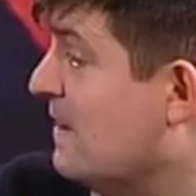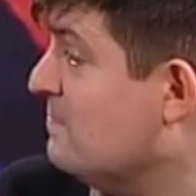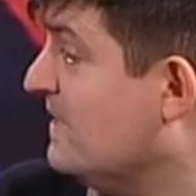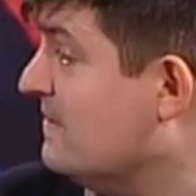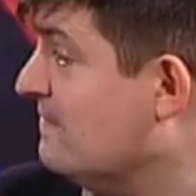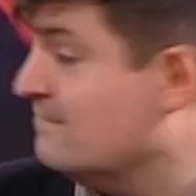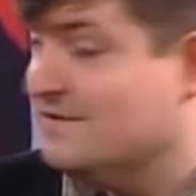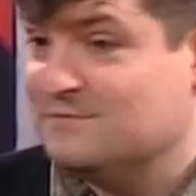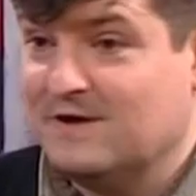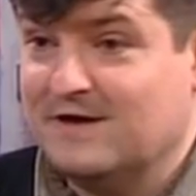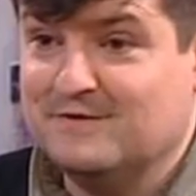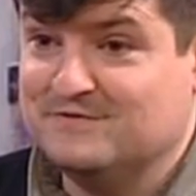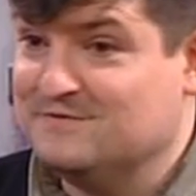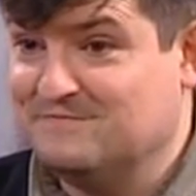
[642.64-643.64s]
by plane as
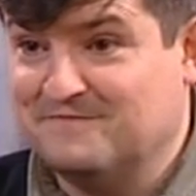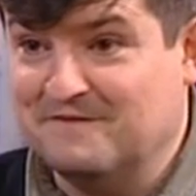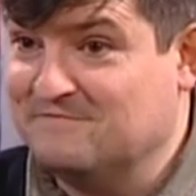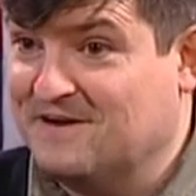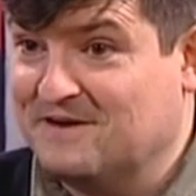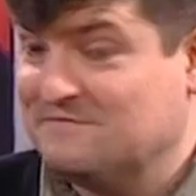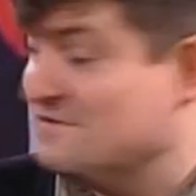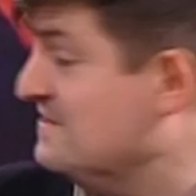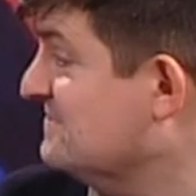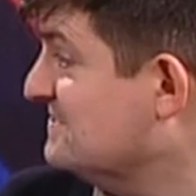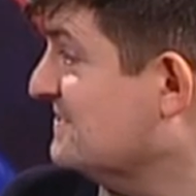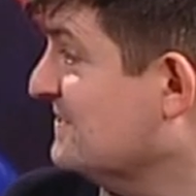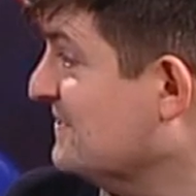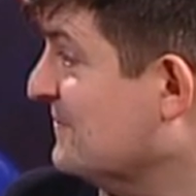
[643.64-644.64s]
well. There's a fun fact for you.
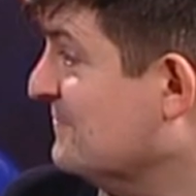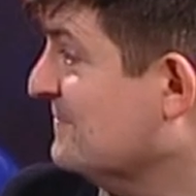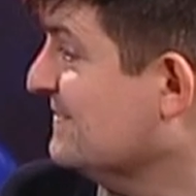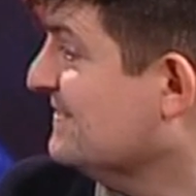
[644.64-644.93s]
So there you go.